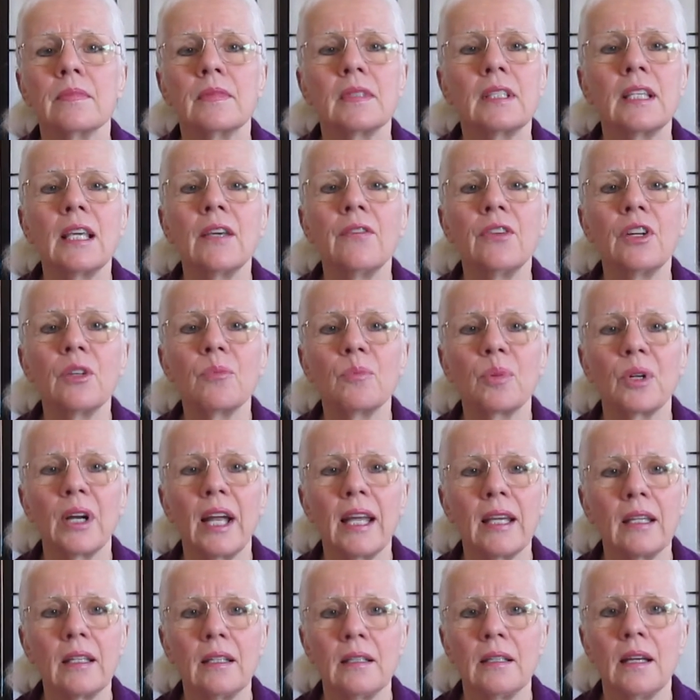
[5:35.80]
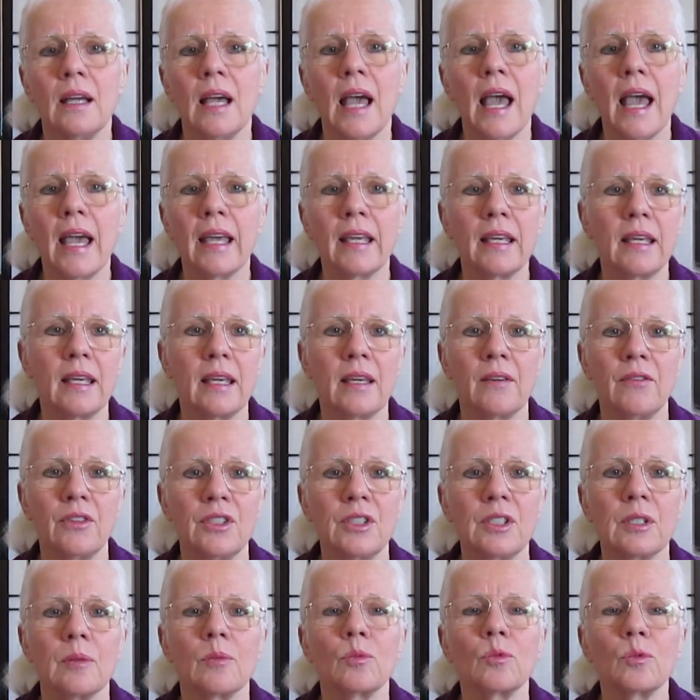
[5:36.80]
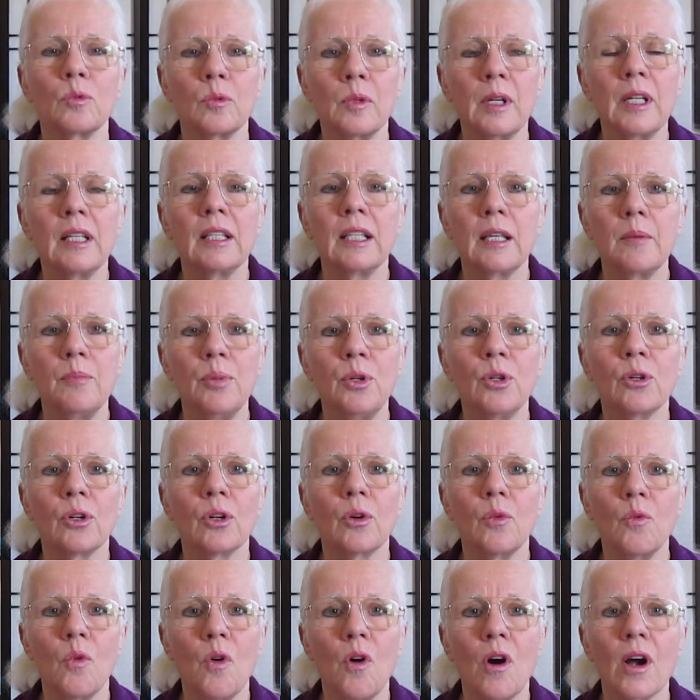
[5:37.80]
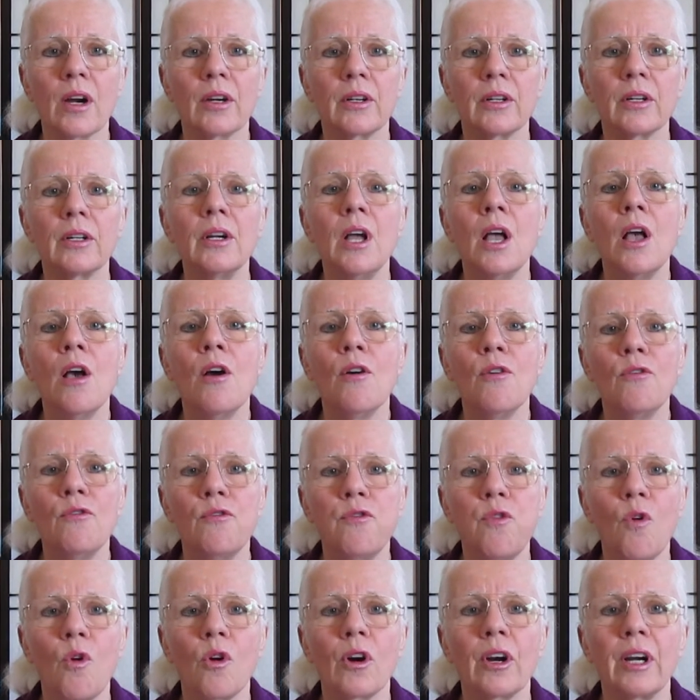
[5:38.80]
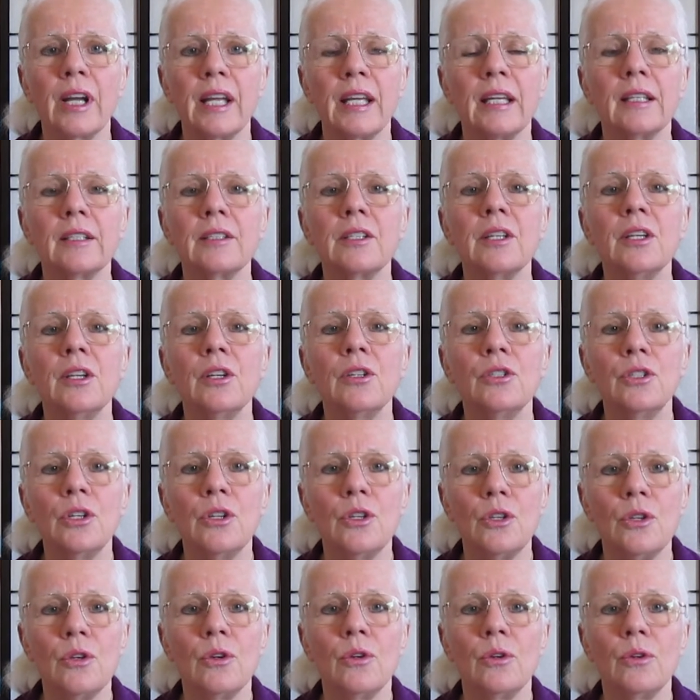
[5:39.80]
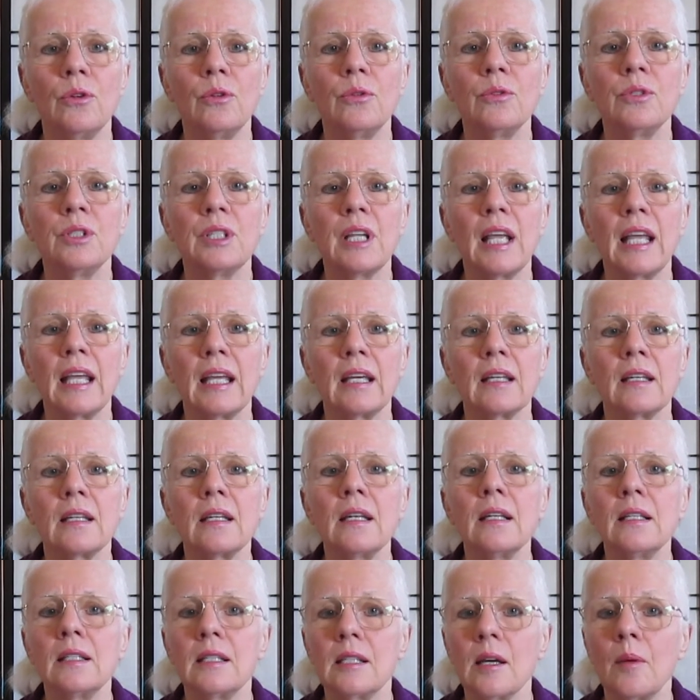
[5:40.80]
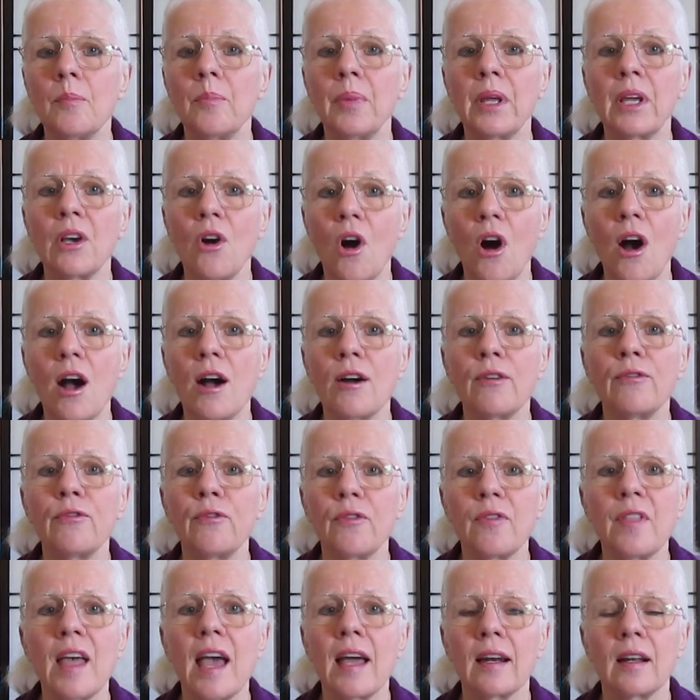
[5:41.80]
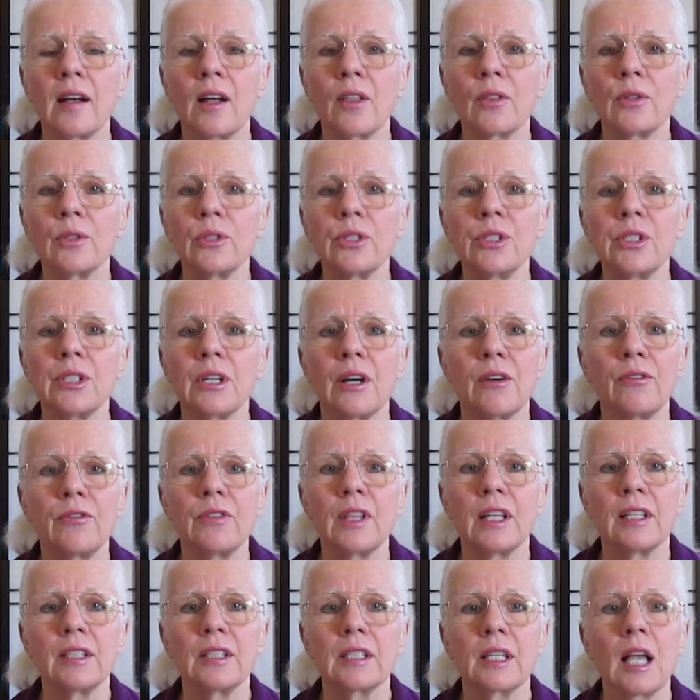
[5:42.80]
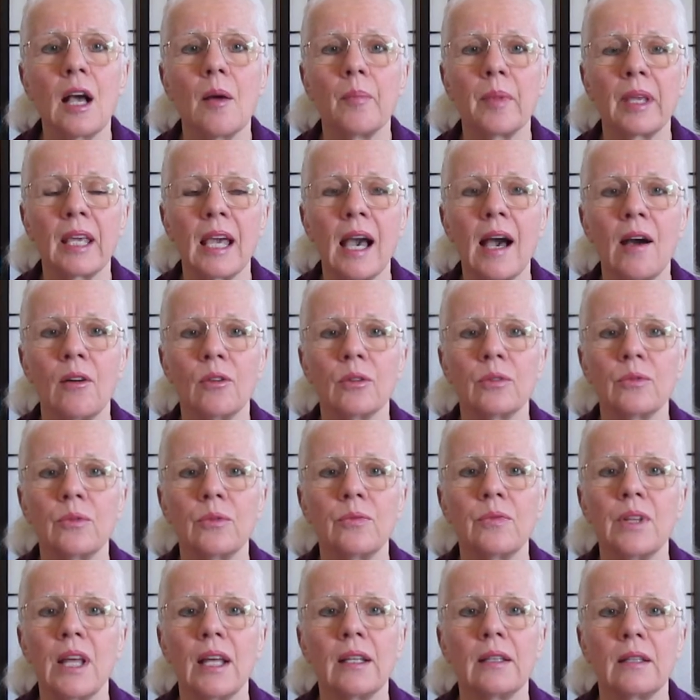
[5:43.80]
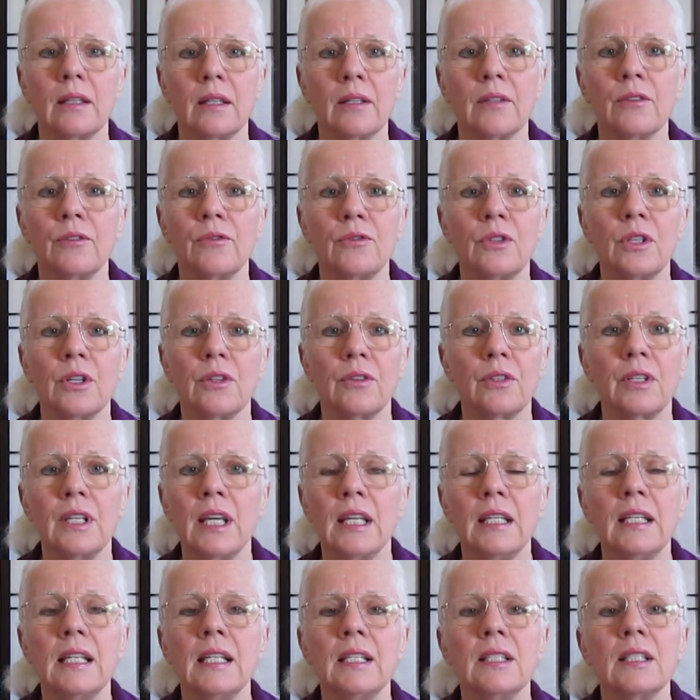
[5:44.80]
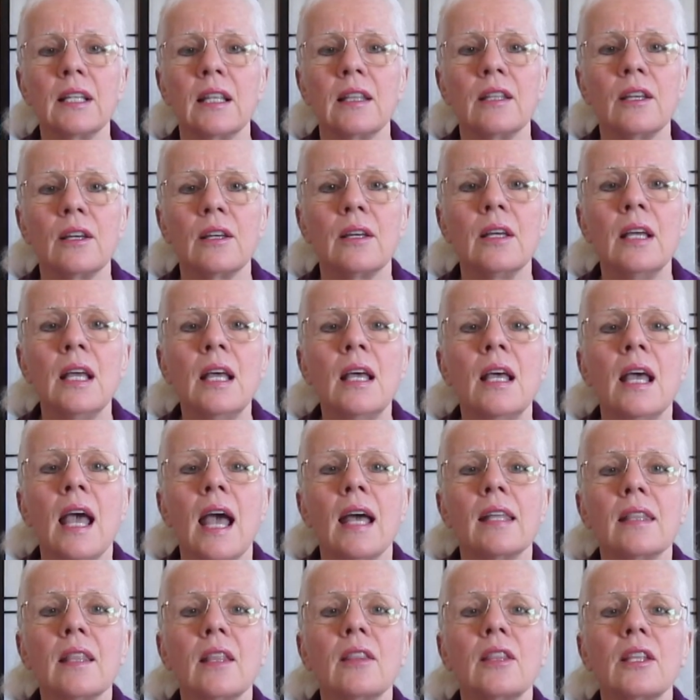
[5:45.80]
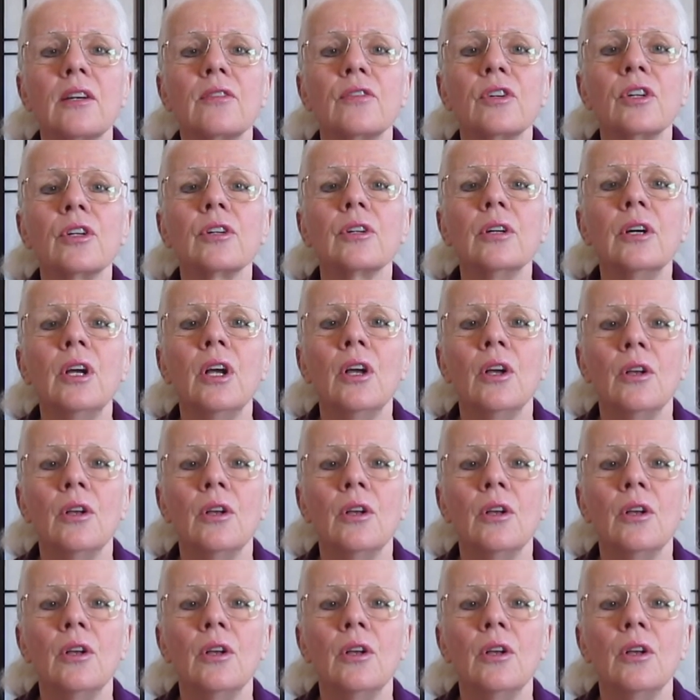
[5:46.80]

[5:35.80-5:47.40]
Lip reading: Give it a break and give it some really pure water for it to use in dumping off that other stuff that's coming out, that the kidneys and the liver